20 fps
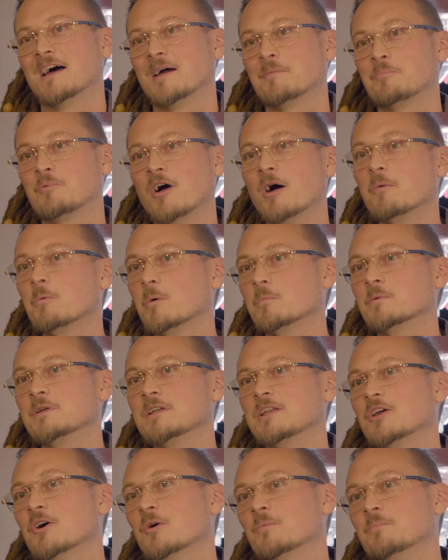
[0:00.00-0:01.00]
I
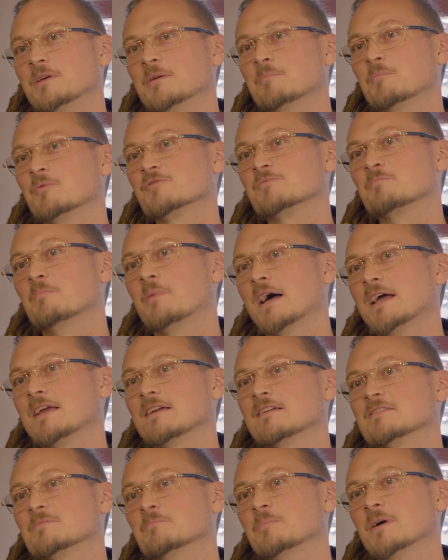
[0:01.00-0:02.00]
probably know people's
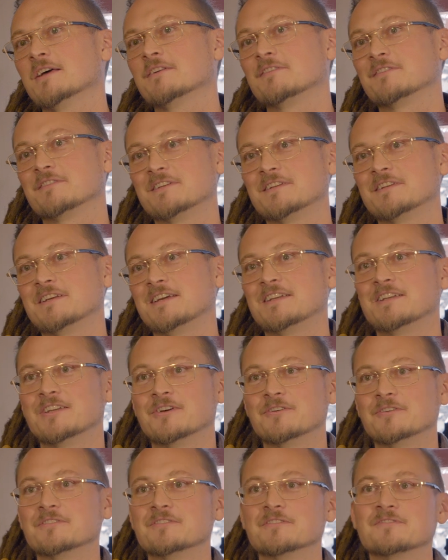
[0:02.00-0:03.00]
bikes better than I
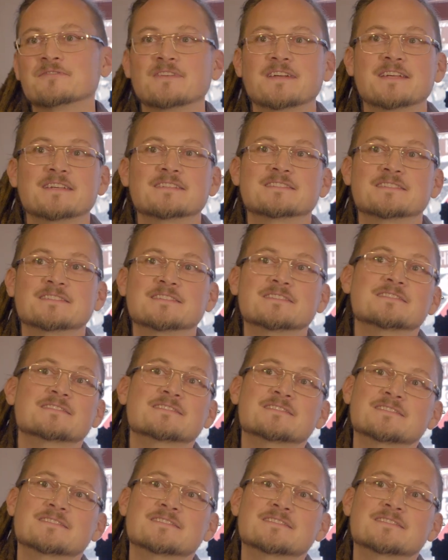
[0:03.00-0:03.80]
know their faces.